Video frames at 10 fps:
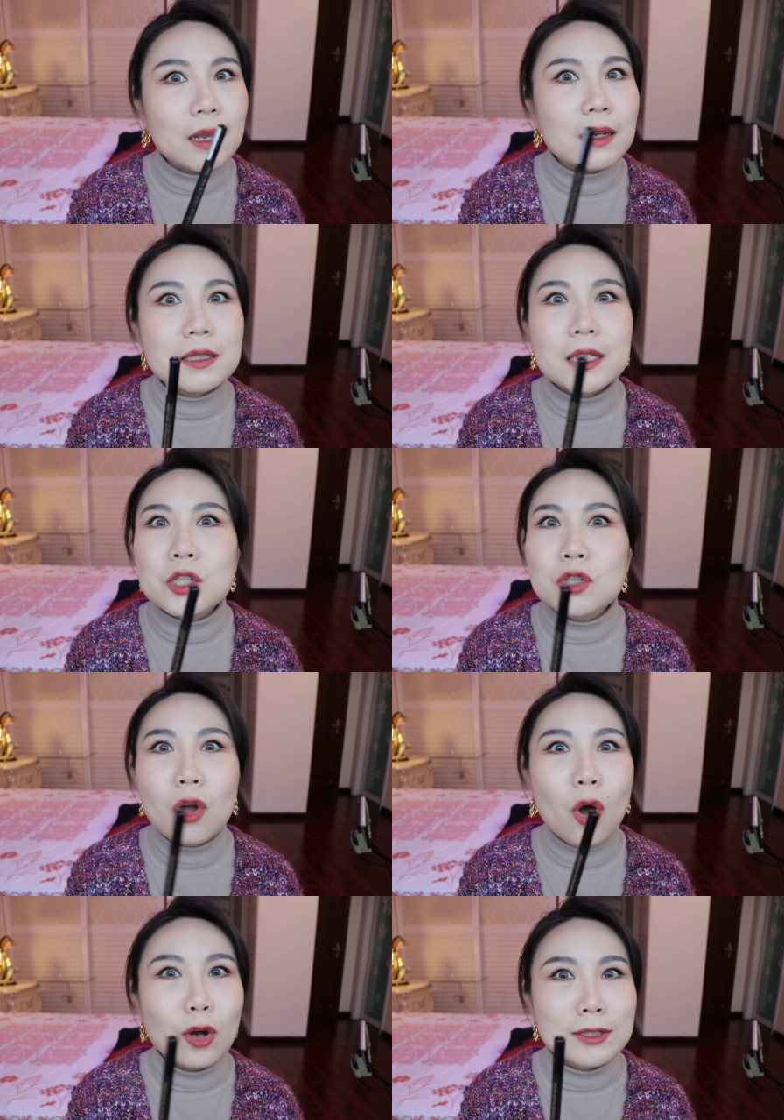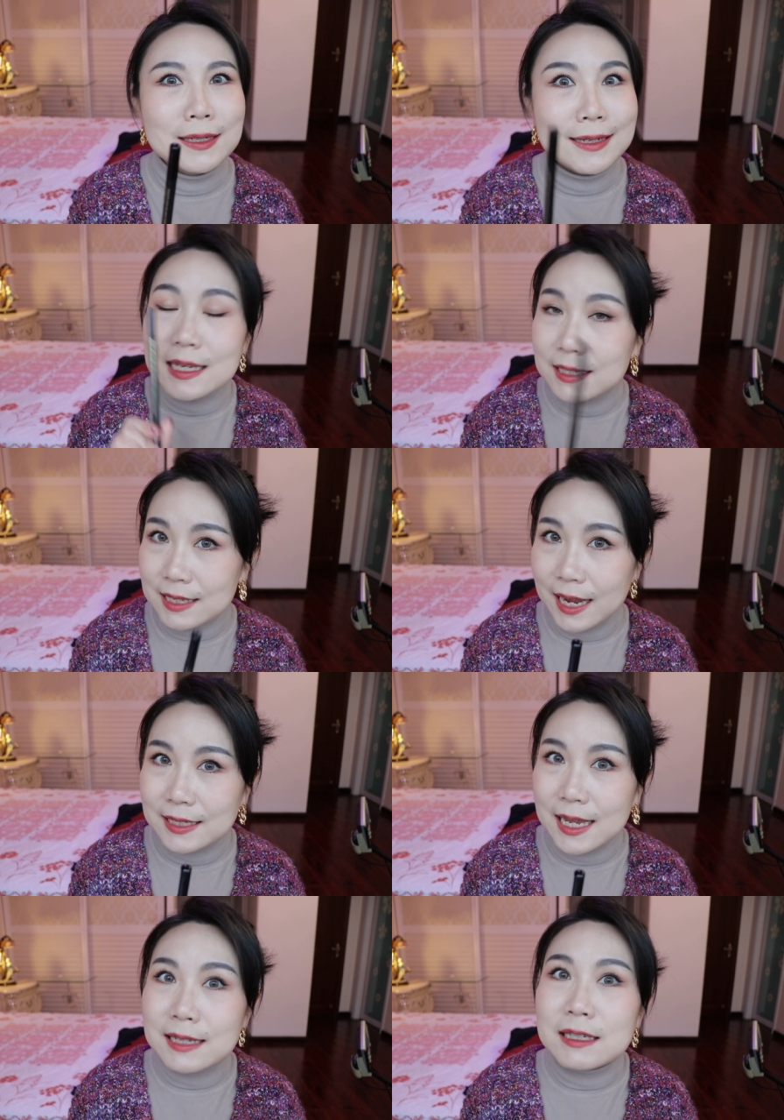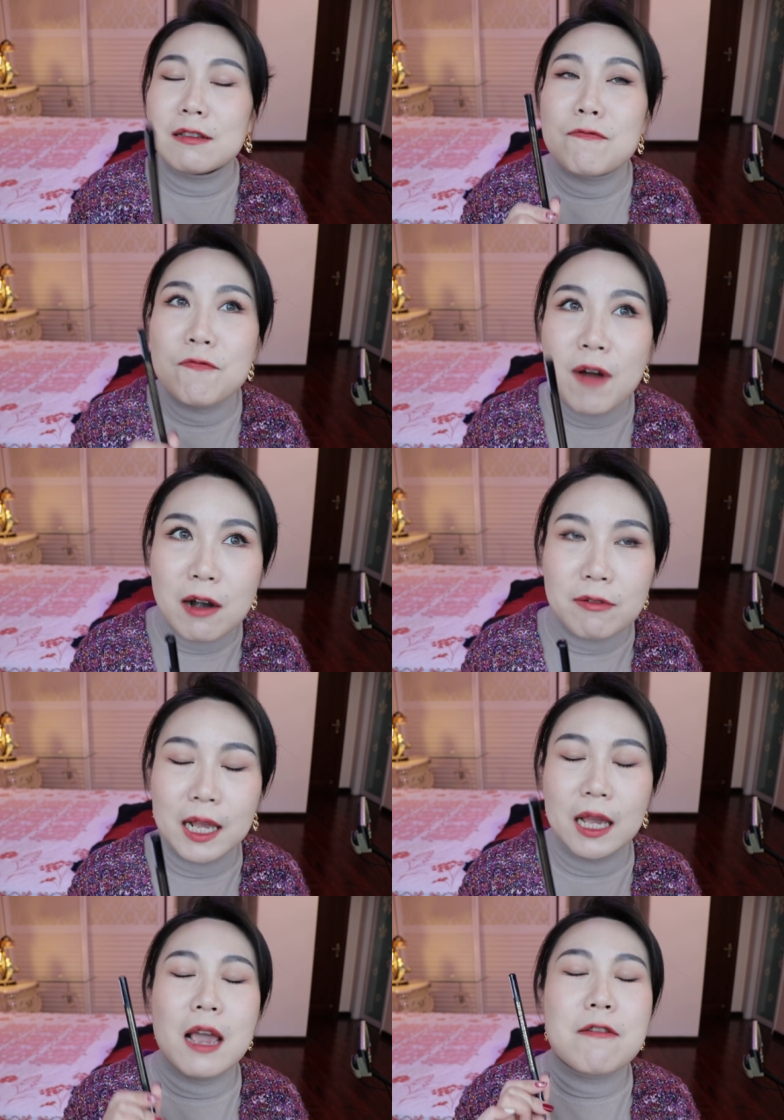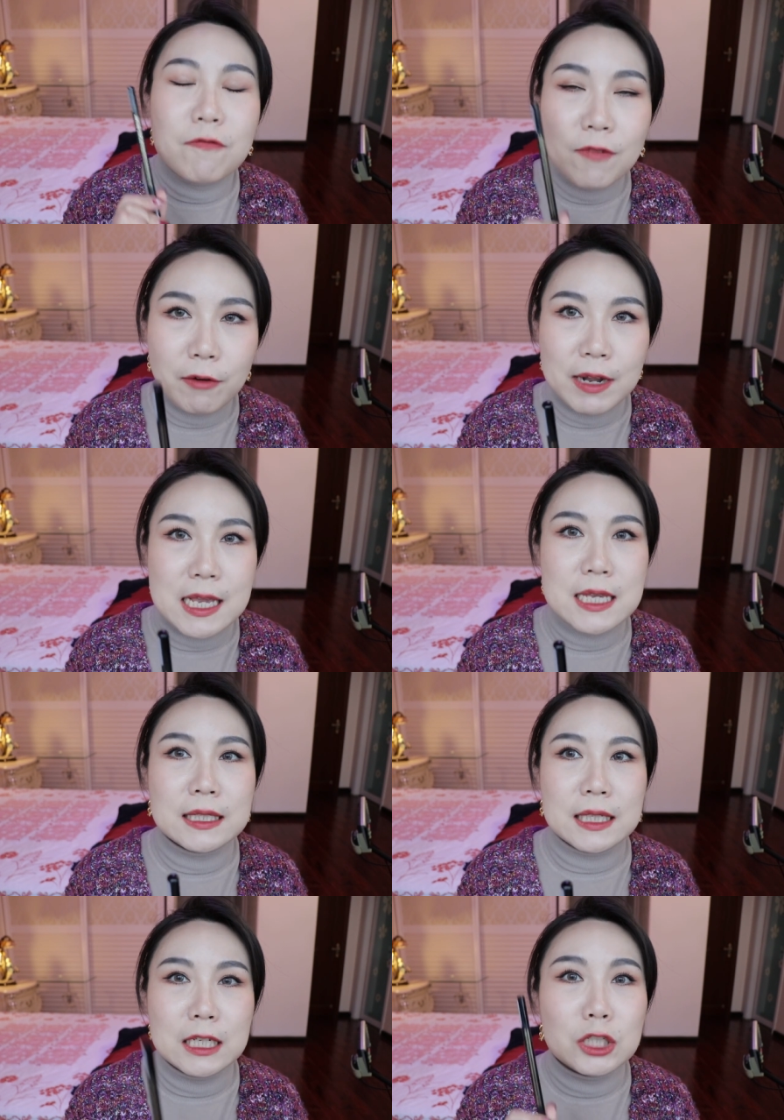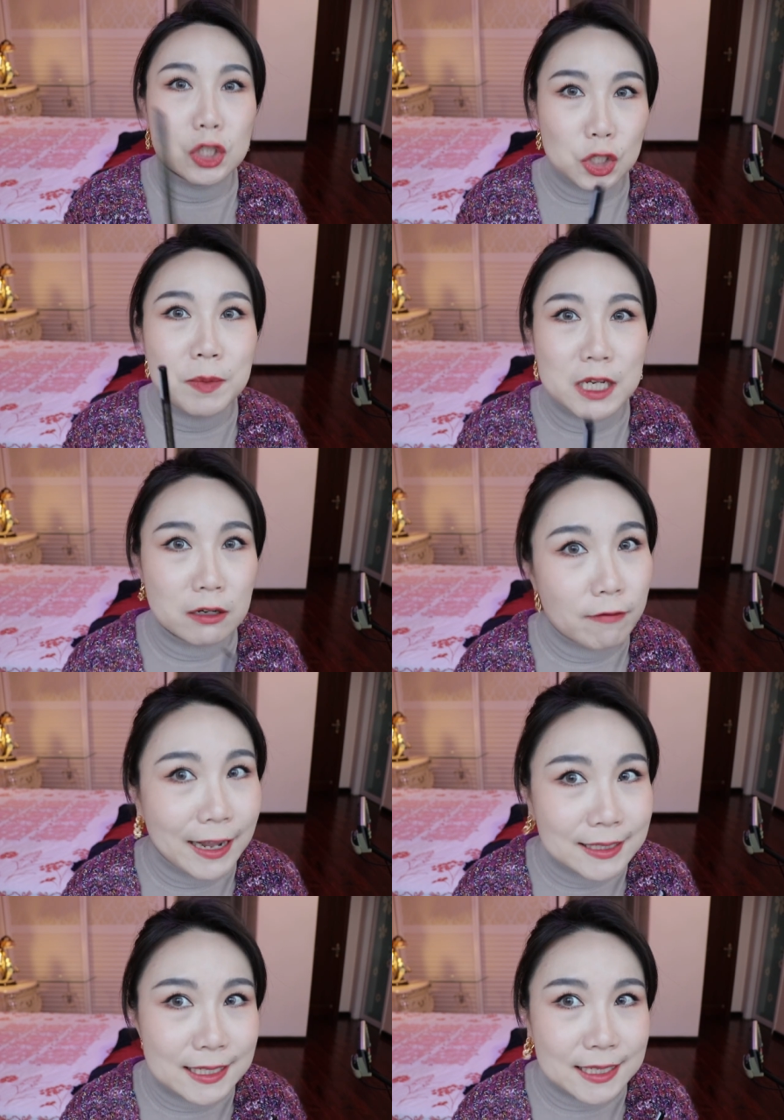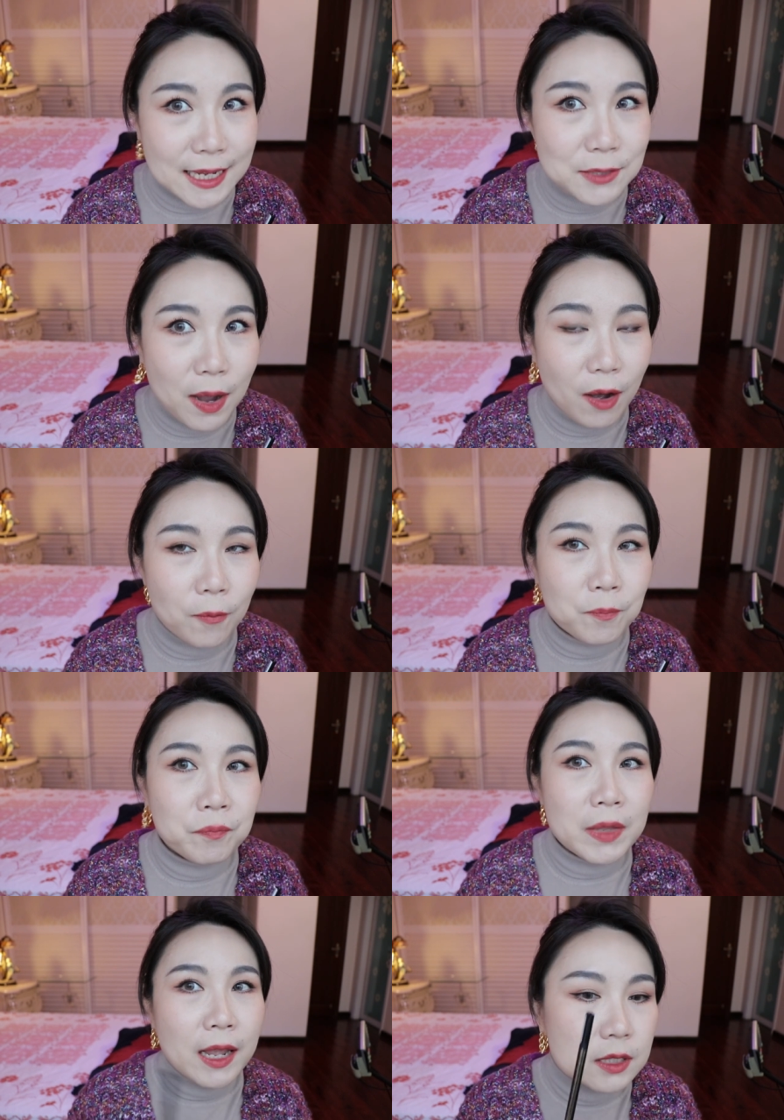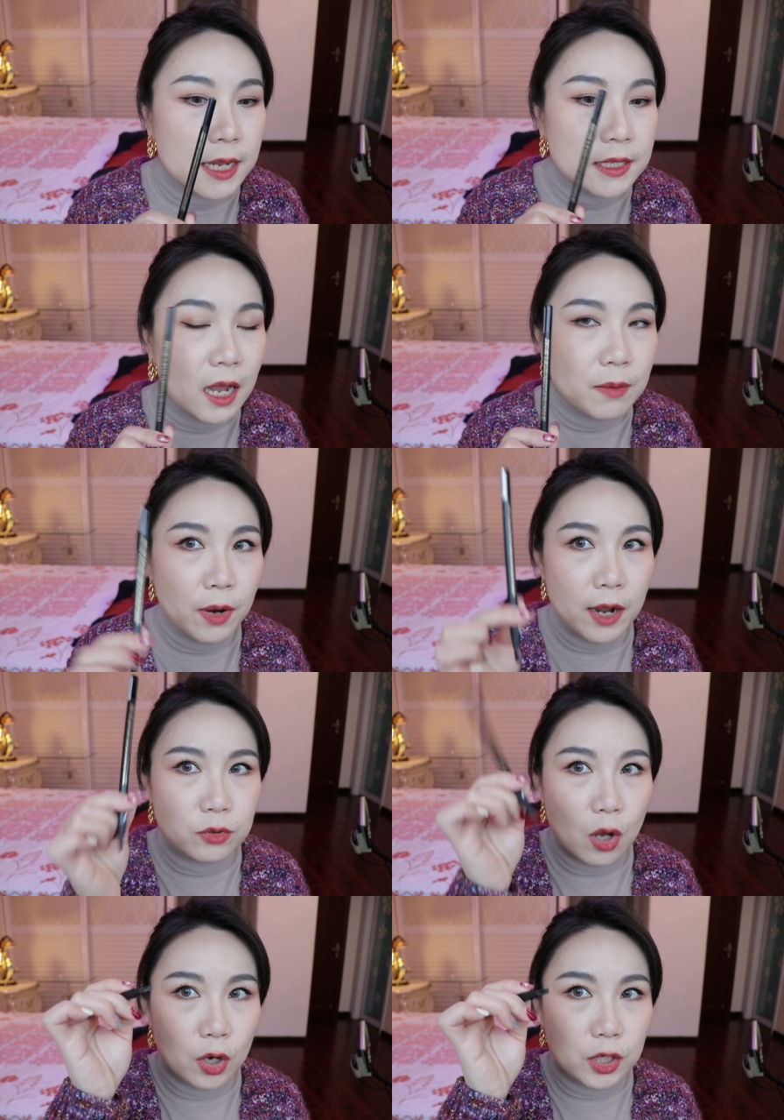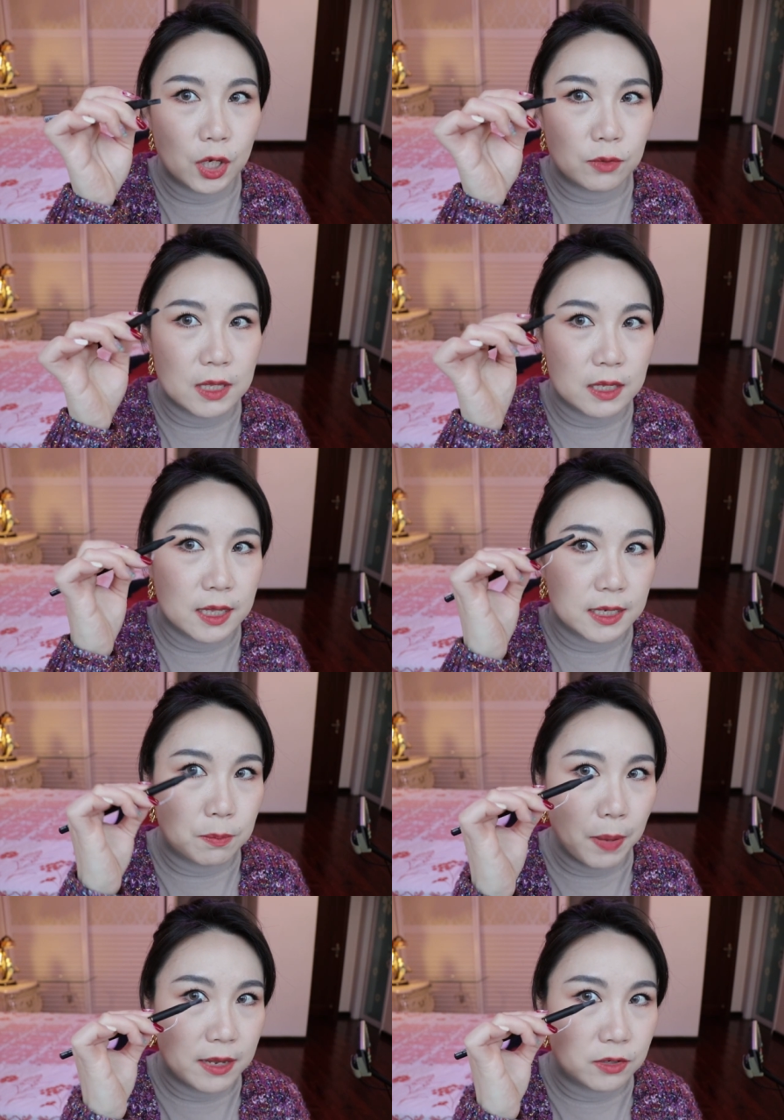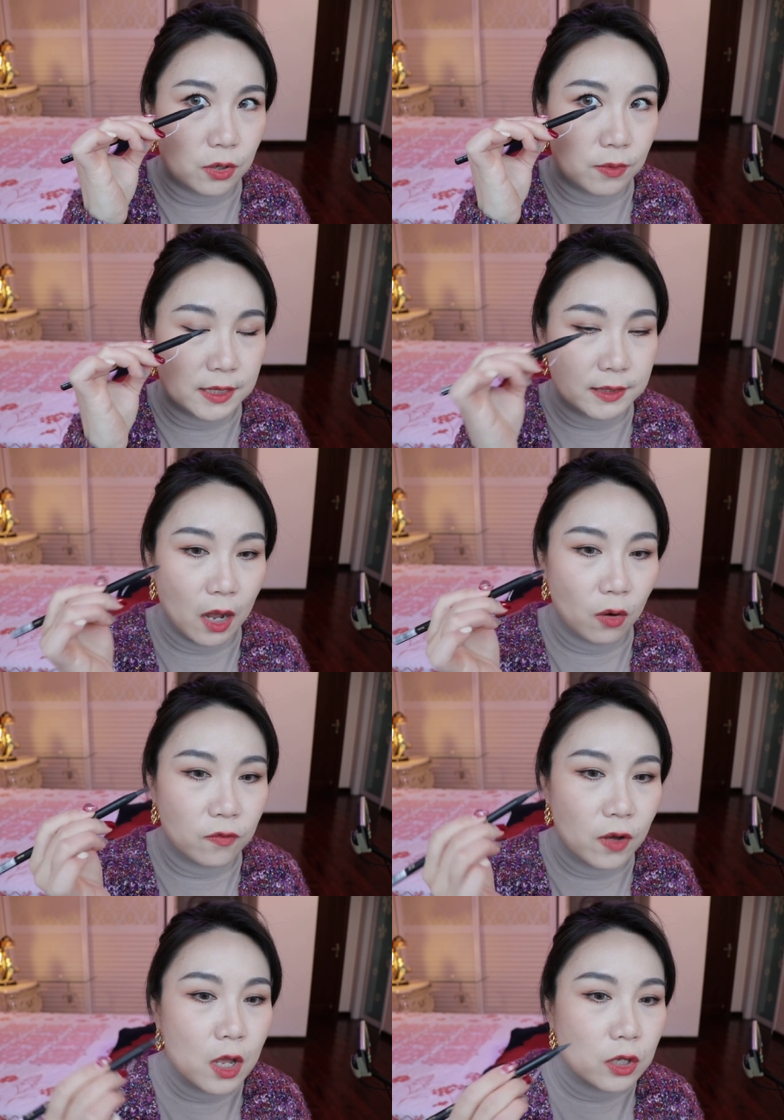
It is not. Instead, it is very, very easy to be corrected as well. Today's eyebrows, I used this pencil itself.